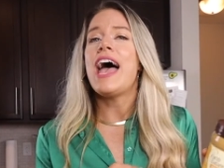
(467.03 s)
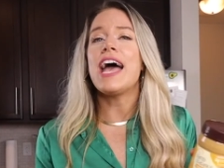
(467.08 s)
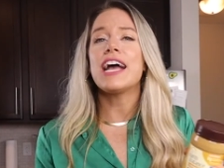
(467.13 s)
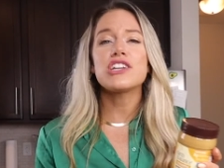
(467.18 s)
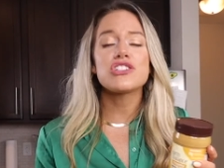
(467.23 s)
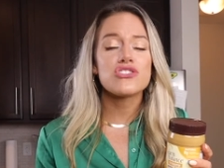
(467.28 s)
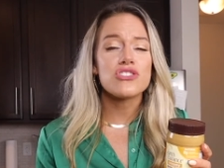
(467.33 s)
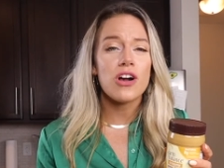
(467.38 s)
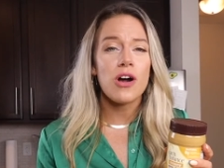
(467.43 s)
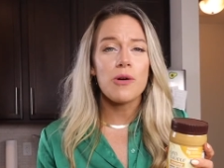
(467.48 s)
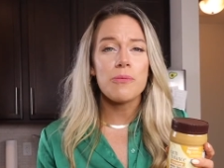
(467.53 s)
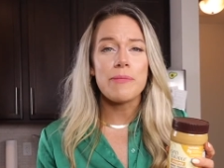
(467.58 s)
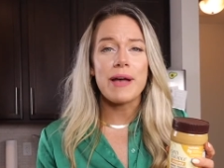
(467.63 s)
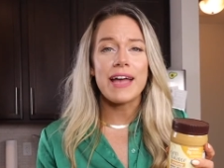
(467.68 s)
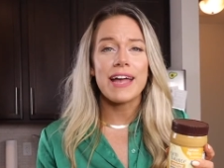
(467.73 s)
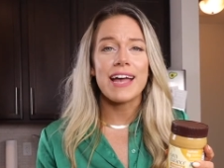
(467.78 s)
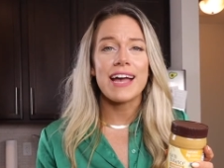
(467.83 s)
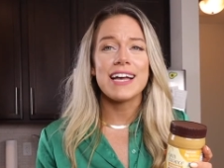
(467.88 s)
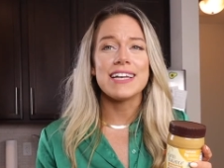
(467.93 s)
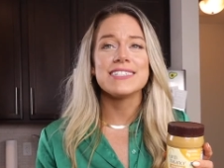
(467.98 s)
extra
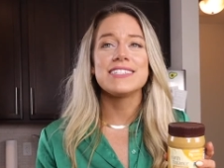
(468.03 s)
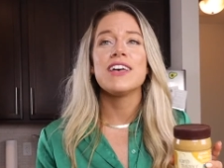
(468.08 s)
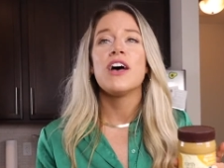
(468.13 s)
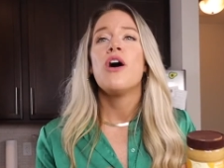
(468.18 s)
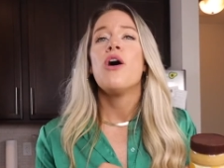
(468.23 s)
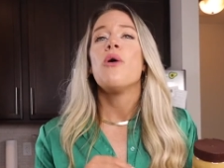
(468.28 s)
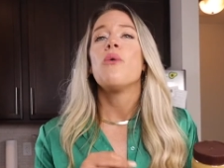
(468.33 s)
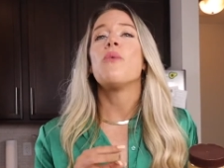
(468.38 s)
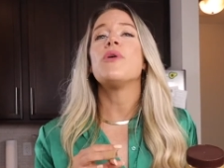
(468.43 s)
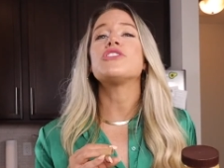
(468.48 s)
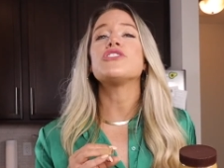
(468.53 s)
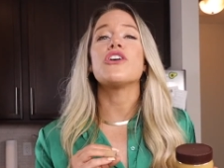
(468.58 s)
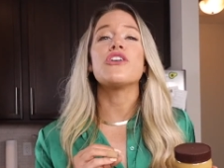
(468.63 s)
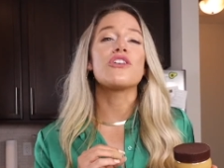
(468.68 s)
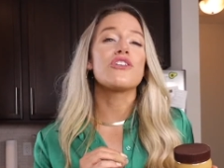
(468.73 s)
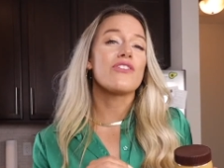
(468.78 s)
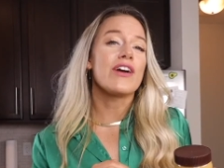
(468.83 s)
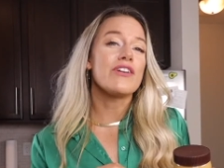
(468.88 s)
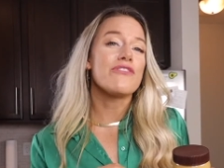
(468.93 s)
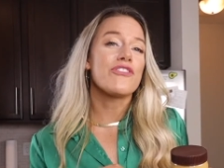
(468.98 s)
omegas, which are
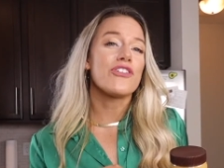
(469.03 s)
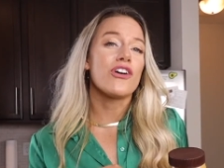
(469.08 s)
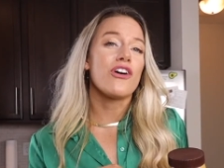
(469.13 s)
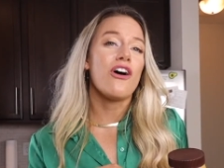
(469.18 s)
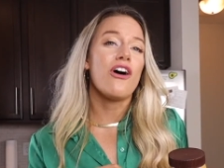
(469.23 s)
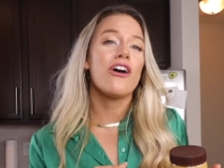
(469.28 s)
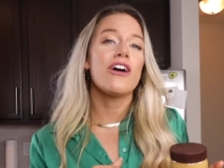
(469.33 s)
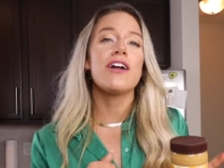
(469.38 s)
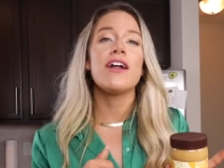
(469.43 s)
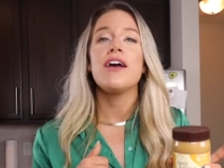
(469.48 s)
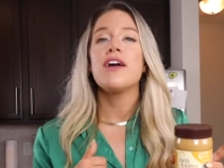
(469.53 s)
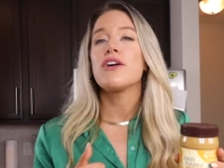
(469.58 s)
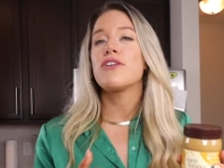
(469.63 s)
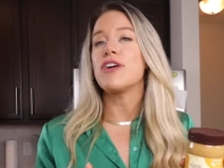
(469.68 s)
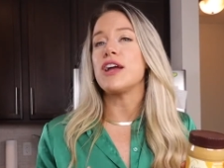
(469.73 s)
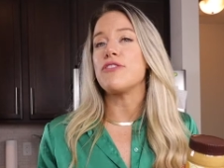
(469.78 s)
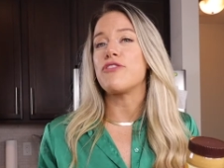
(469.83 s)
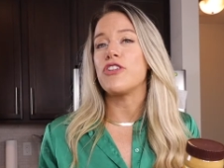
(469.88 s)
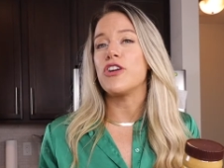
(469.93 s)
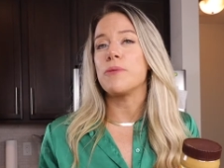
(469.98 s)
great for your heart,
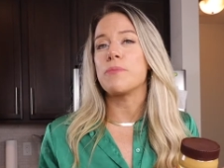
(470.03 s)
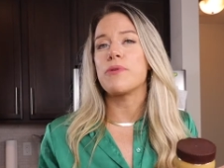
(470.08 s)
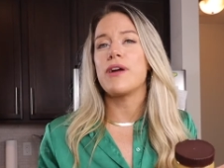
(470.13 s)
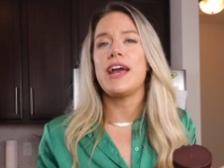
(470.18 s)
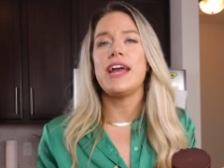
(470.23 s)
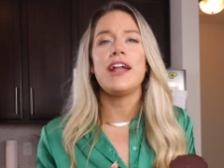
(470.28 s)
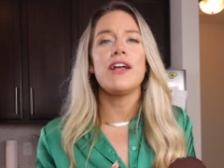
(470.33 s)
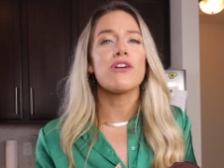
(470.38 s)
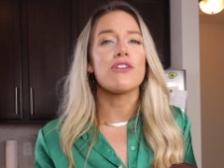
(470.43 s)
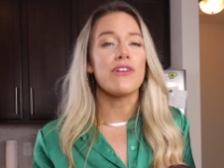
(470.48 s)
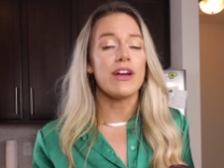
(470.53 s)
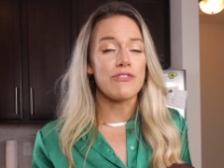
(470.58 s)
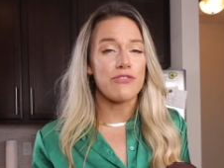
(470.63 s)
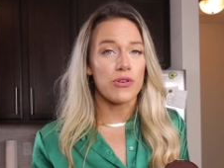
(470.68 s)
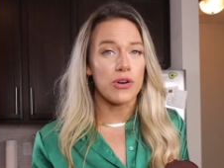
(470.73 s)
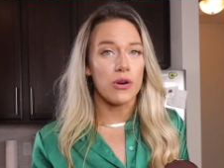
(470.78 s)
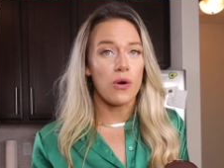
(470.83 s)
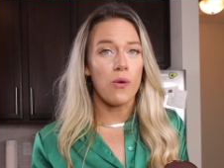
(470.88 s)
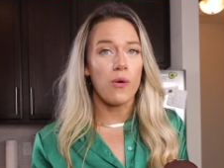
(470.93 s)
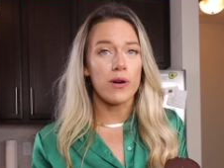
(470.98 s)
great for your brain, great
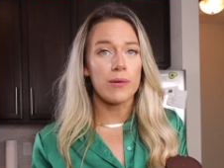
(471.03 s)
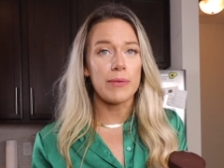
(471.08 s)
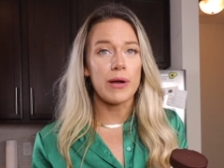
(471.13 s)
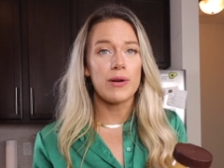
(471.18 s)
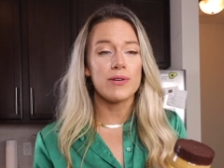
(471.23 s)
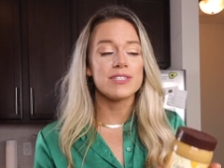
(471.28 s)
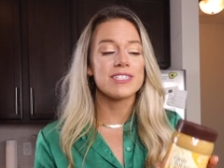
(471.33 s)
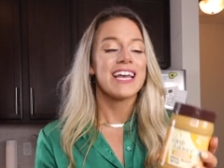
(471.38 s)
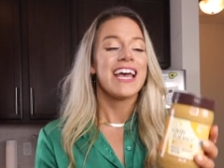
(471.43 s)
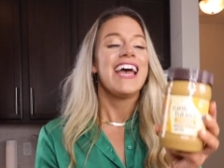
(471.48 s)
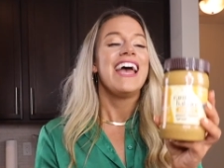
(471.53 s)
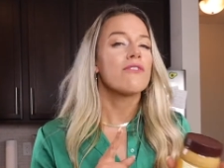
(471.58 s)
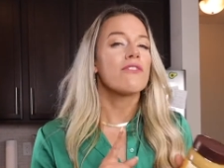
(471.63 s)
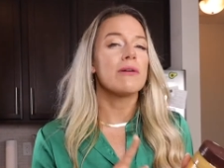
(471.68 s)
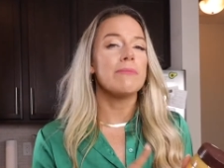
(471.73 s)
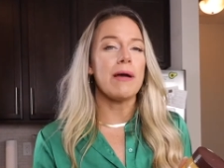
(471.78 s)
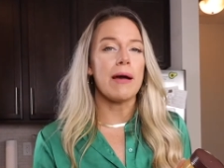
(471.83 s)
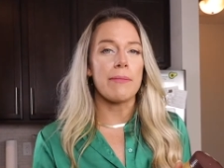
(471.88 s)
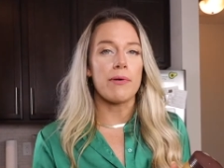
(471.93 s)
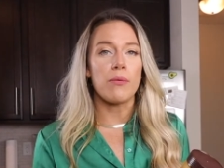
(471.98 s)
for your hormones.
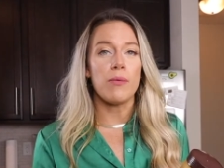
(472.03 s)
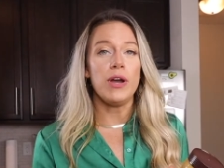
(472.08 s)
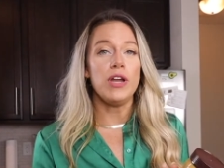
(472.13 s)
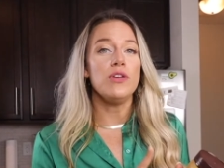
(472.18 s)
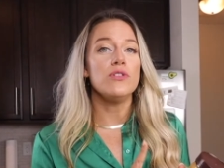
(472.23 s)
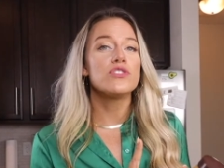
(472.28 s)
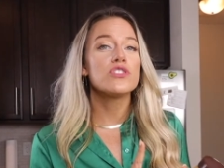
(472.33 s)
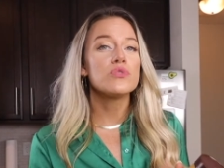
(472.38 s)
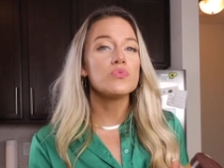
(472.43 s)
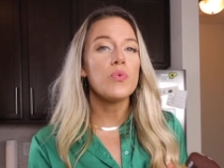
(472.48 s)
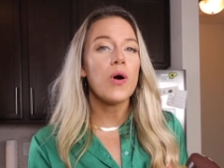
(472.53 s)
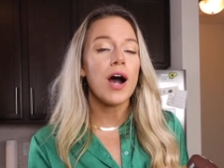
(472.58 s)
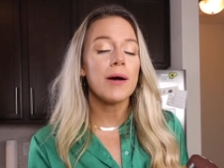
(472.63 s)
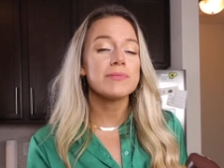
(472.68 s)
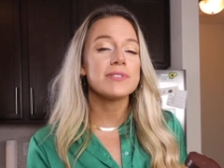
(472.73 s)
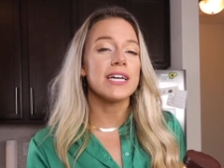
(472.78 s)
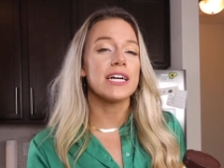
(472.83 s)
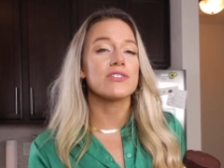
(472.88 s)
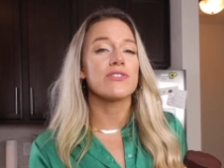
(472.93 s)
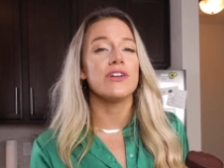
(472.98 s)
Remember, when you
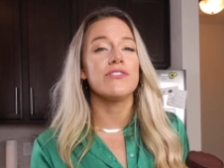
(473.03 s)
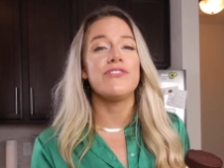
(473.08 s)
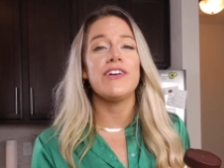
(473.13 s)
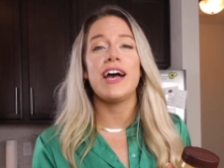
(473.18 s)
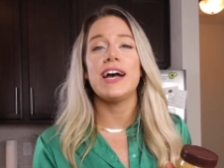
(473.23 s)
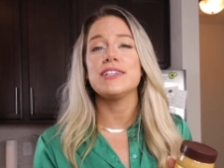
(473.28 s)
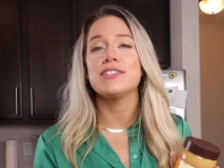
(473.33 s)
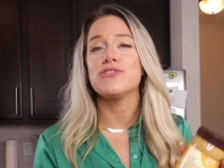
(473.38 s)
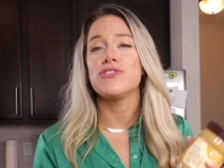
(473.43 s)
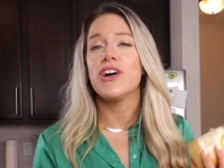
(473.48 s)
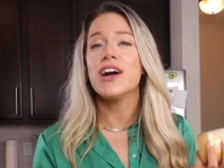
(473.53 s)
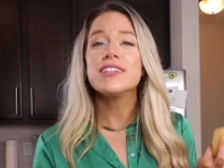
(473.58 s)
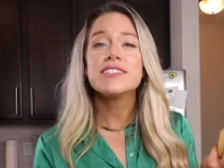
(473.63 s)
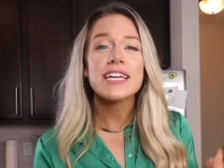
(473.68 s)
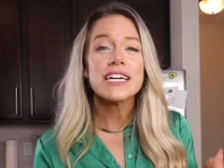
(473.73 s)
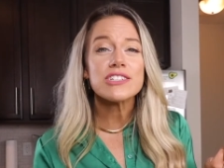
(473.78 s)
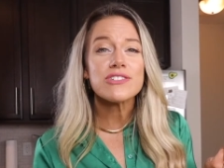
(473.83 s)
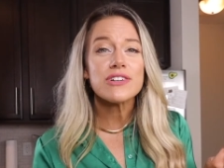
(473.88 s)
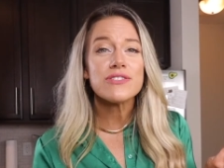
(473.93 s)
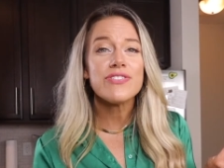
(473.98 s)
swap saturated fats for
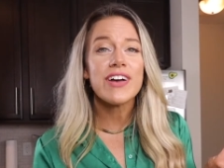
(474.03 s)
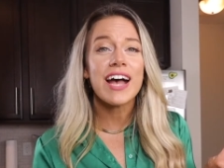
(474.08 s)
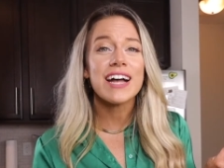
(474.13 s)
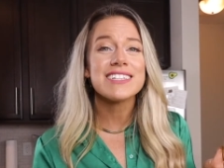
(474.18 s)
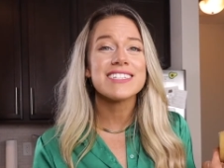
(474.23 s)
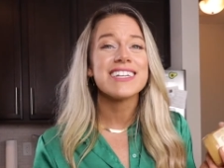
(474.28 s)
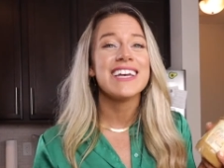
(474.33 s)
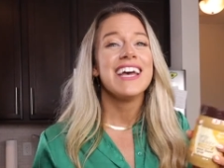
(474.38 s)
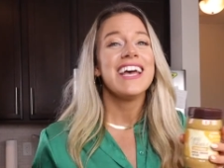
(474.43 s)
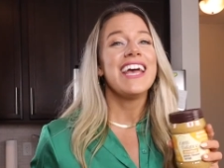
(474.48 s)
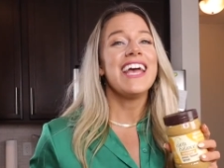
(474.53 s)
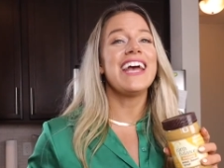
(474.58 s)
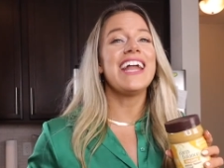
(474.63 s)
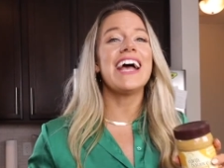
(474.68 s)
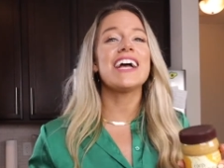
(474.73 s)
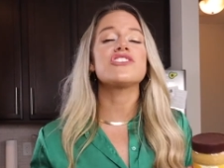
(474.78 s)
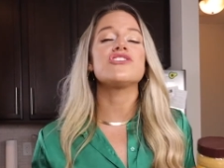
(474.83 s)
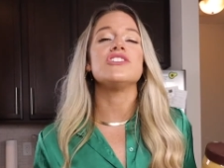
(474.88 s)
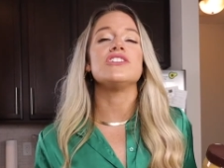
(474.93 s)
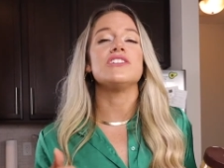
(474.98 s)
unsaturated fats, it
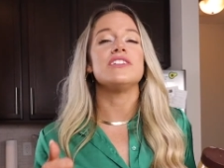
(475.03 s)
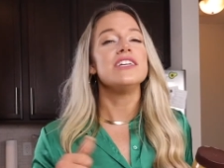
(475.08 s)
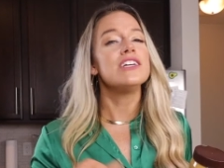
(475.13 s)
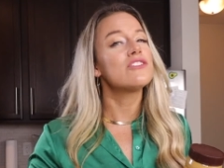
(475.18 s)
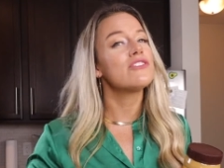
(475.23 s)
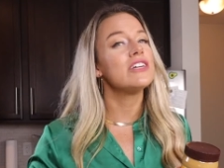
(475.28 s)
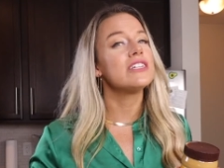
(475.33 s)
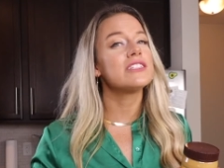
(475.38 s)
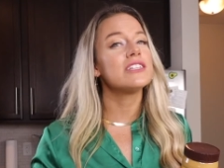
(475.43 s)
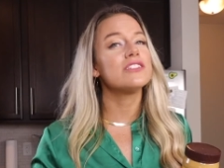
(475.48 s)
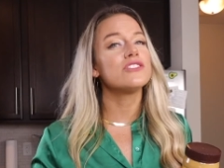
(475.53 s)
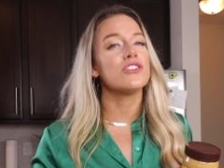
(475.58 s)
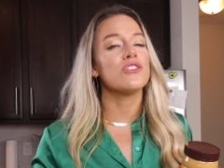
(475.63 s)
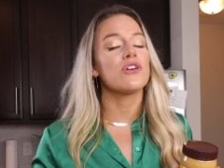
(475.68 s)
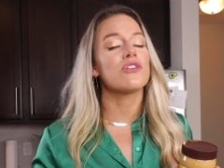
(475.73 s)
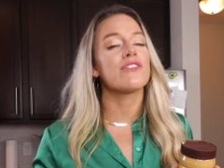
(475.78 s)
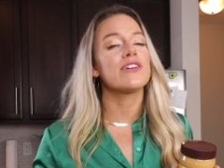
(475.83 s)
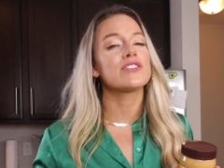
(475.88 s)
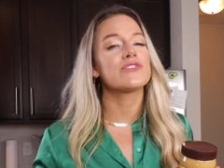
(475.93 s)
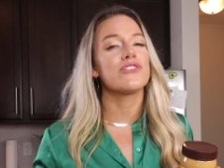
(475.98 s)
actually decreases
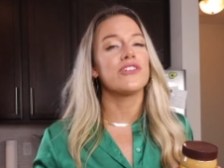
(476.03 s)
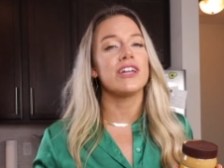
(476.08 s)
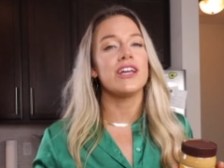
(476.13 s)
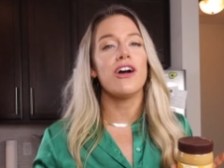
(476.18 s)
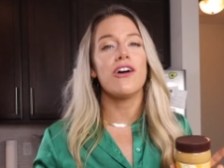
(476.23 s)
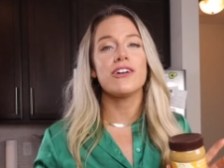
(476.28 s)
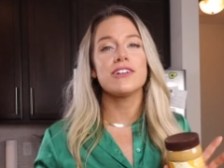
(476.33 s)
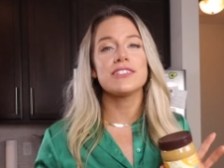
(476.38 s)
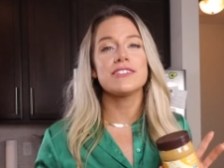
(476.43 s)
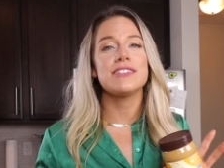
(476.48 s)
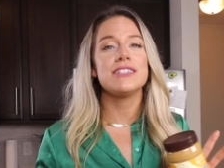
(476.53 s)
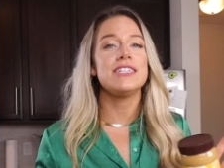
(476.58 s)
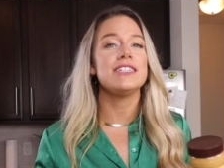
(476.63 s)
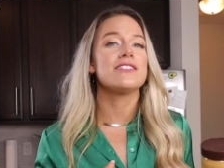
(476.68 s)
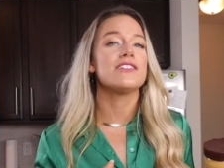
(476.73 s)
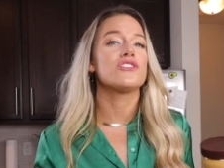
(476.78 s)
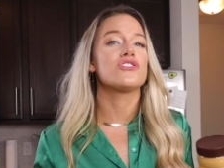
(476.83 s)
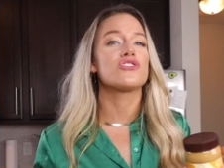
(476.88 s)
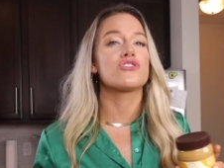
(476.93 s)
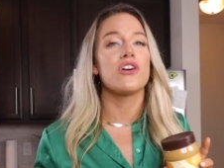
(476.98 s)
your risk for any heart
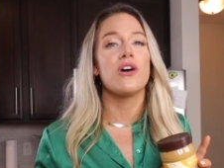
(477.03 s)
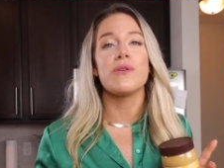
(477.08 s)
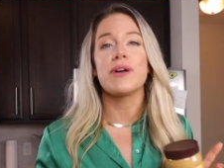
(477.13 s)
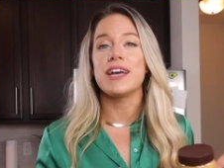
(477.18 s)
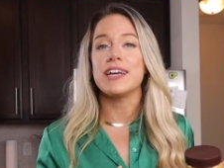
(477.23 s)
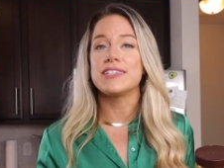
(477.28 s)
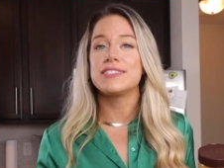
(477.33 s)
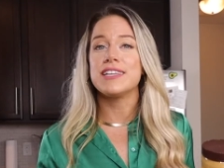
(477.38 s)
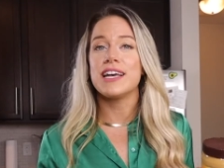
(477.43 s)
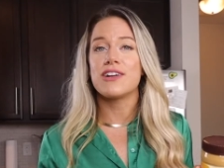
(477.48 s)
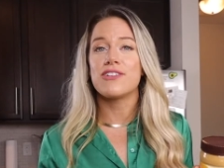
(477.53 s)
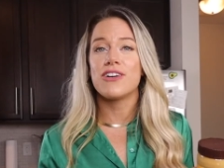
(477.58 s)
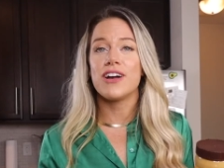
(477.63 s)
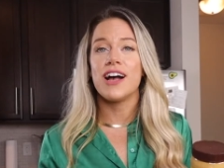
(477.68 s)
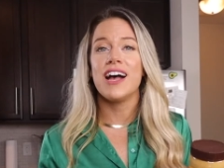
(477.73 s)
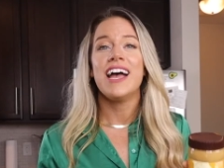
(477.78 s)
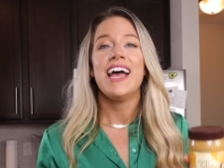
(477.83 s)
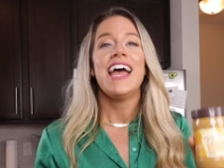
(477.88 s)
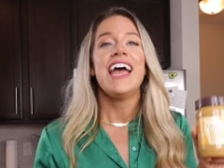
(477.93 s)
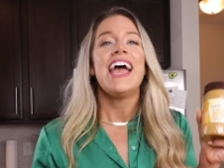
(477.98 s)
disease, stroke,
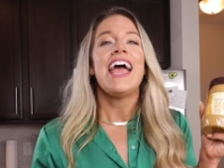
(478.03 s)
etc.